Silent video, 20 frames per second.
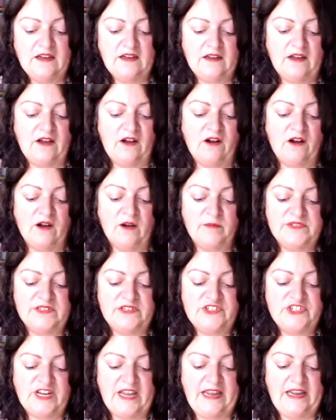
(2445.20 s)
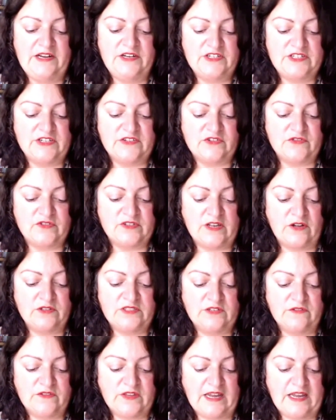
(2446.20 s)
harmed and changed as a result
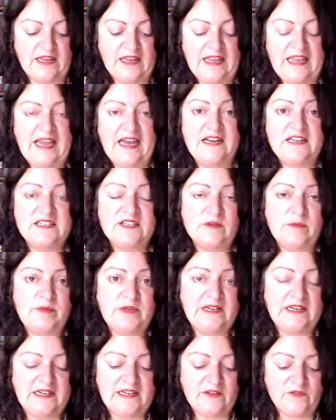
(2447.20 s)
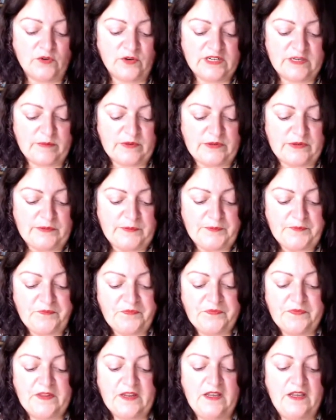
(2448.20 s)
of that, and it's completely avoidable.
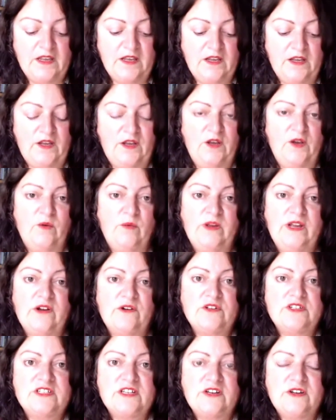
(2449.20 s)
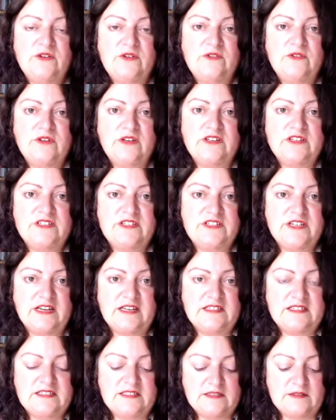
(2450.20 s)
We also
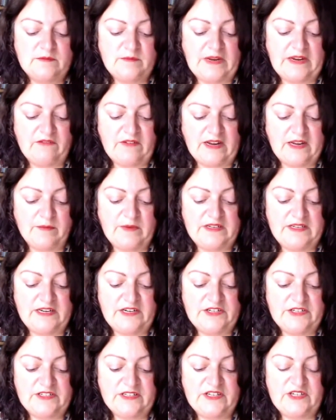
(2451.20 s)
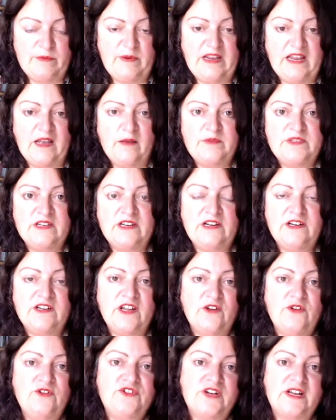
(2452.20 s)
make recommendations there should be absolutely
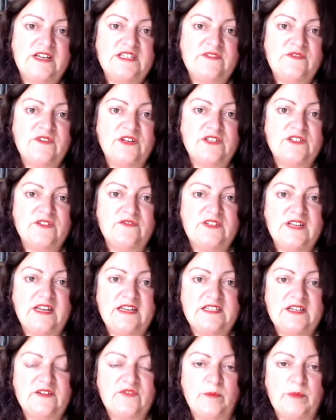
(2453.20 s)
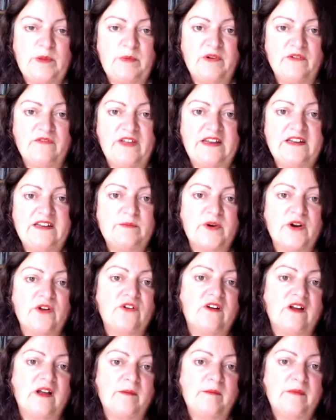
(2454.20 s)
no transfers of data from the Prevent
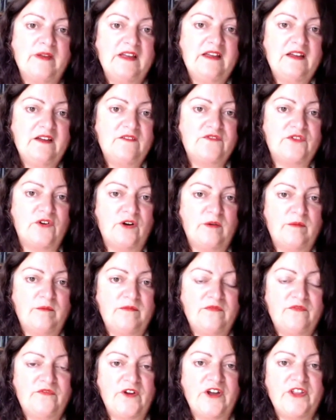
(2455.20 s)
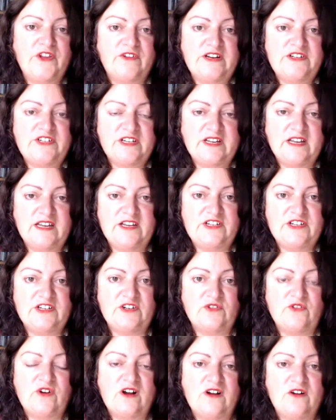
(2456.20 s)
programme from further education
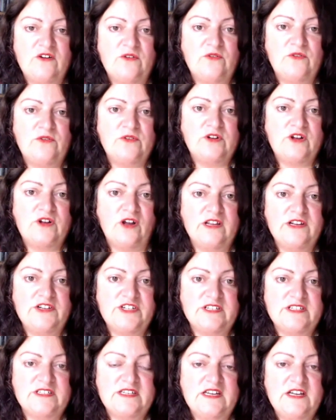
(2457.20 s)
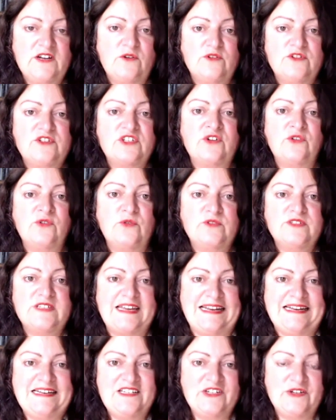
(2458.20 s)
or colleges or schools
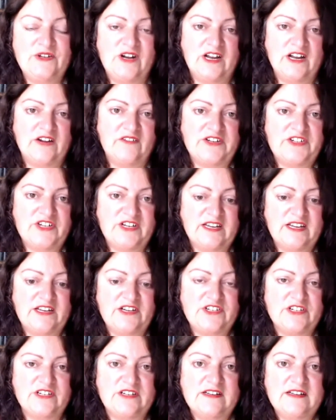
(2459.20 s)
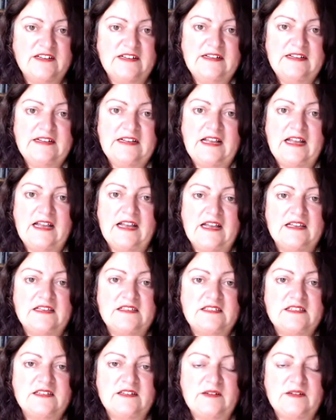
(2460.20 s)
into higher education, as